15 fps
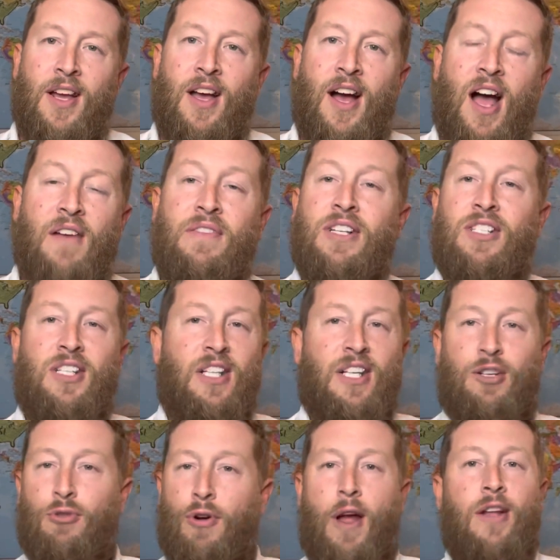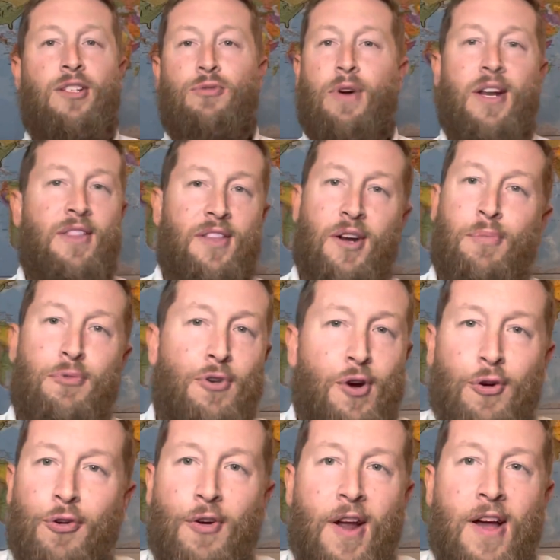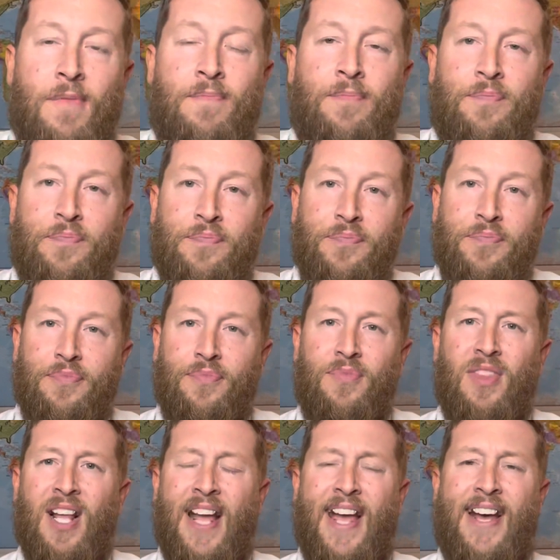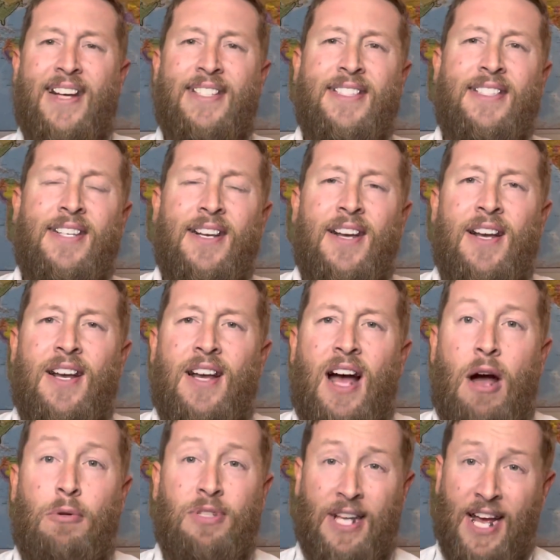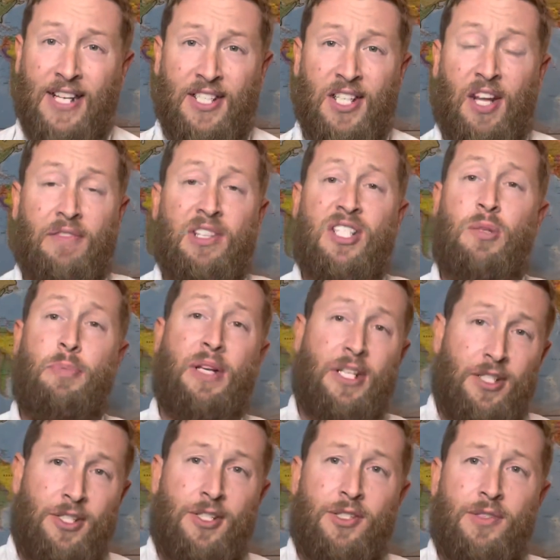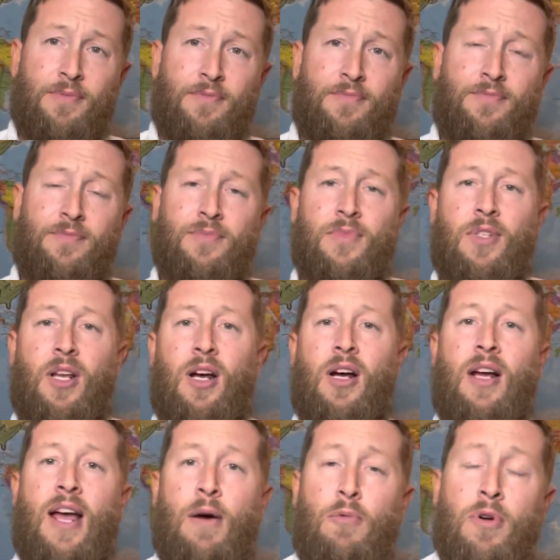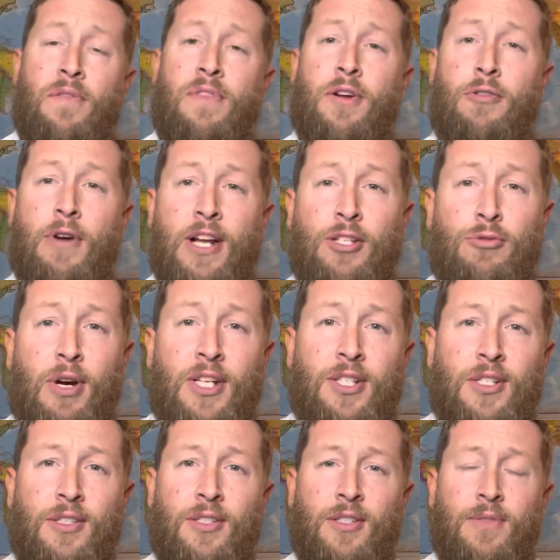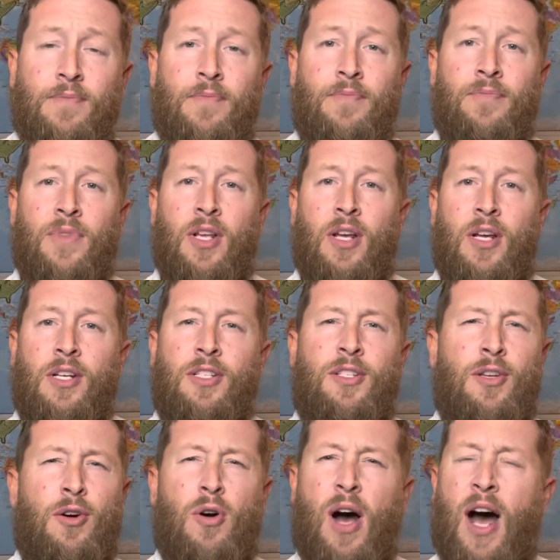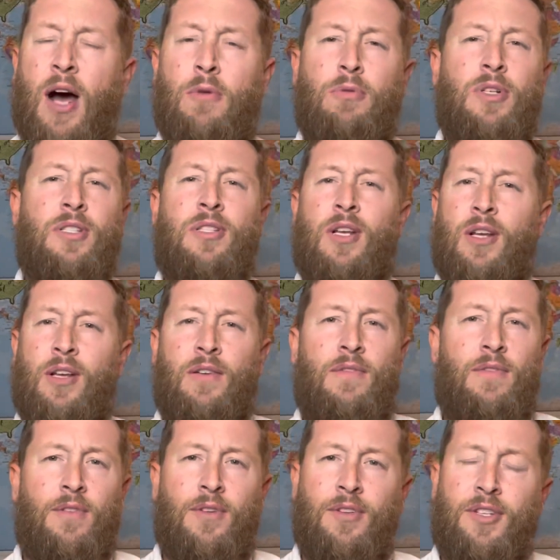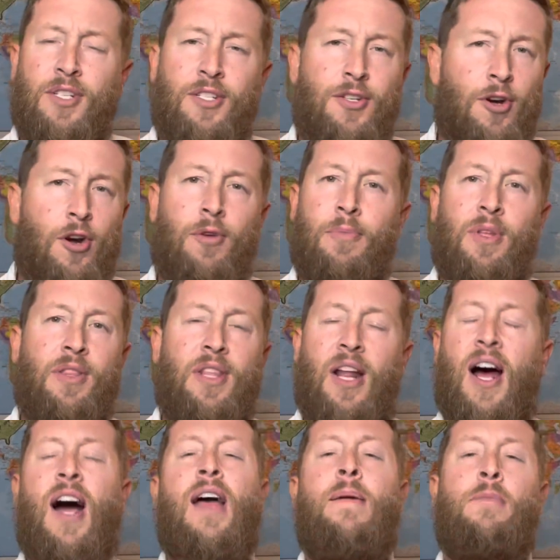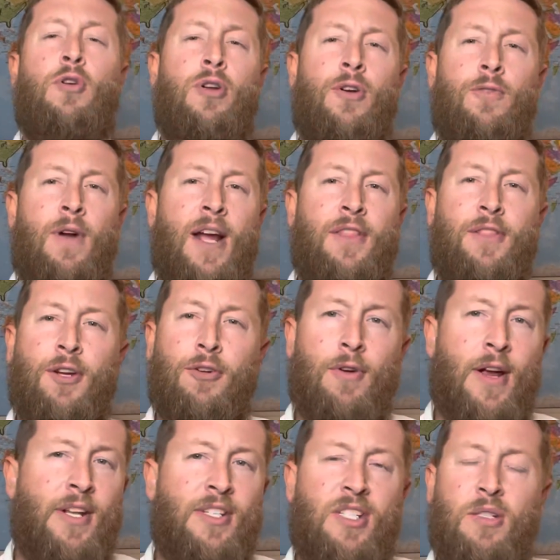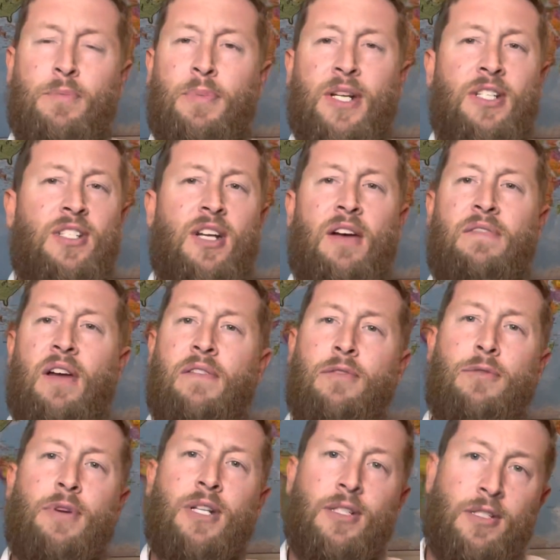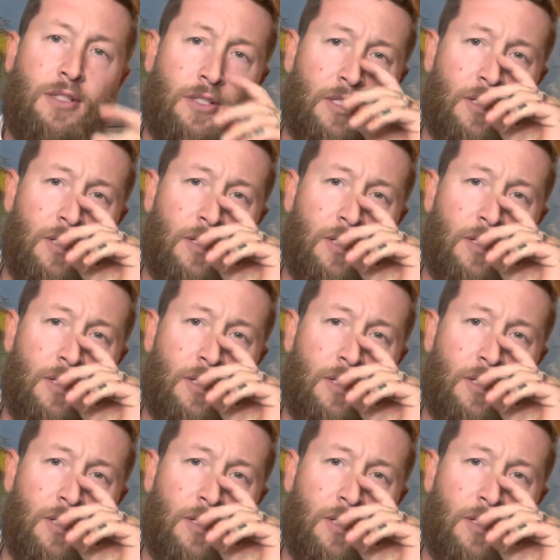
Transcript: I eventually graduate their program, and I was asked to give a speech at one of their graduations. So I was determined that I am going to write the greatest speech I've ever written.